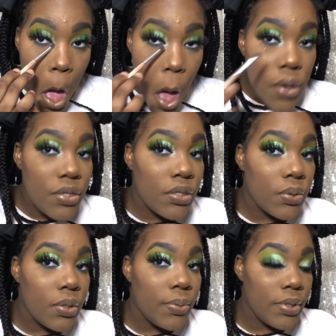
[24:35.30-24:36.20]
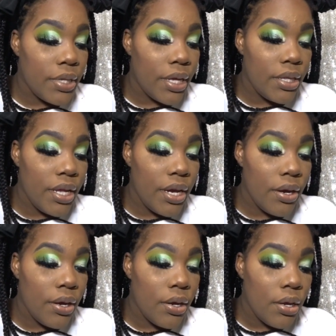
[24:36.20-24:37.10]
just want to put that
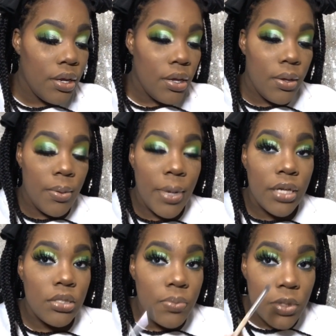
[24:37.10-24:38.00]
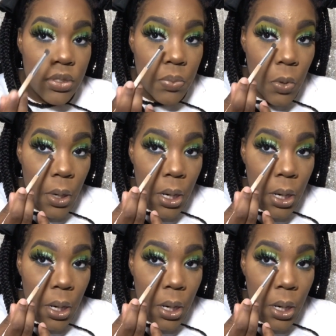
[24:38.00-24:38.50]
there. I'm gonna actually put some more.